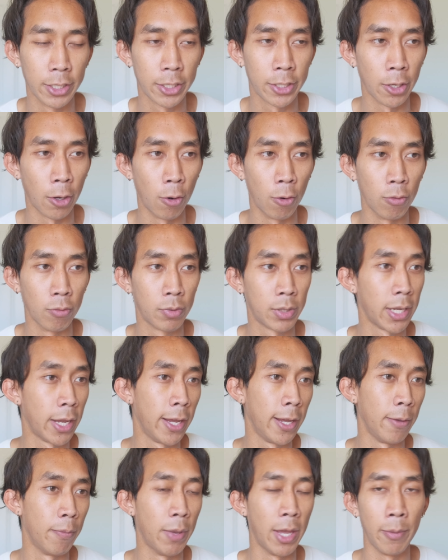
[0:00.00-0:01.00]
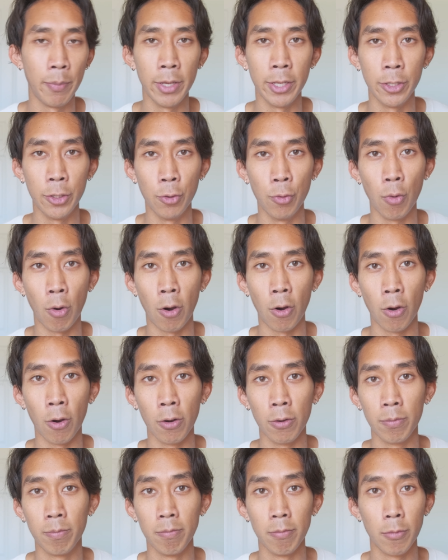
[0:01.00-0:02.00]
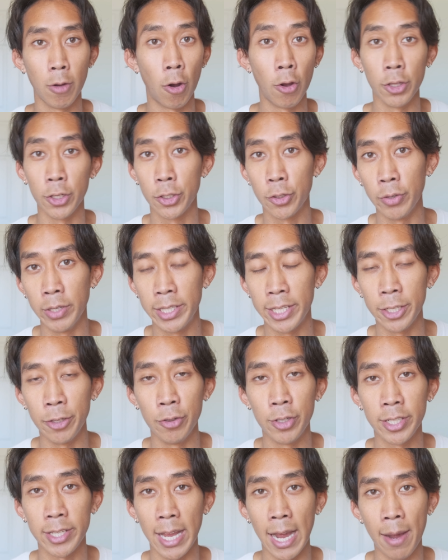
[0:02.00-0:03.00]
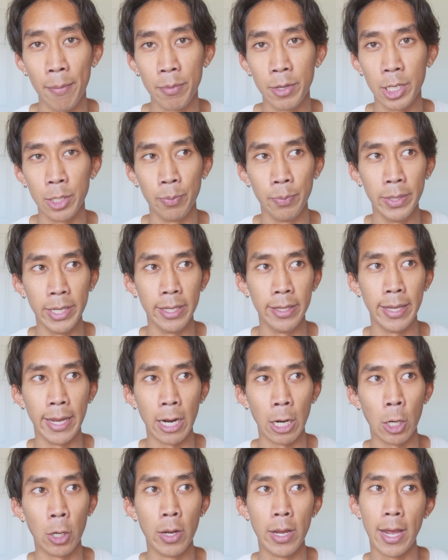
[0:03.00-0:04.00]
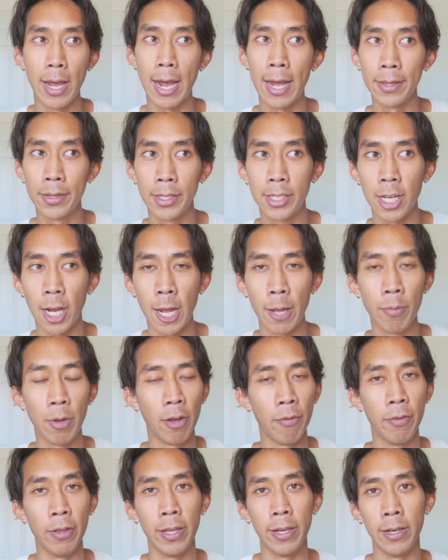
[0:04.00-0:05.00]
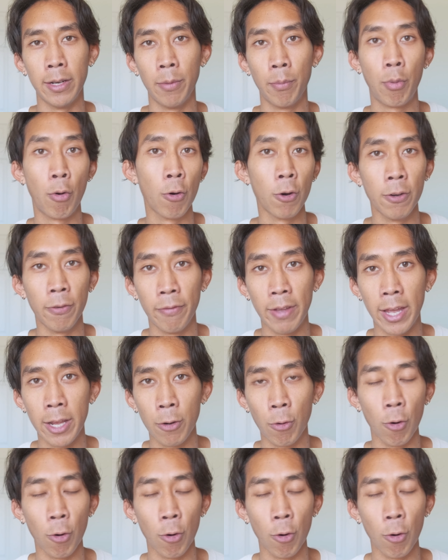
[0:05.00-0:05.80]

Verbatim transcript: So say maybe you are on the streets and you just happen to be there at the time of an important event,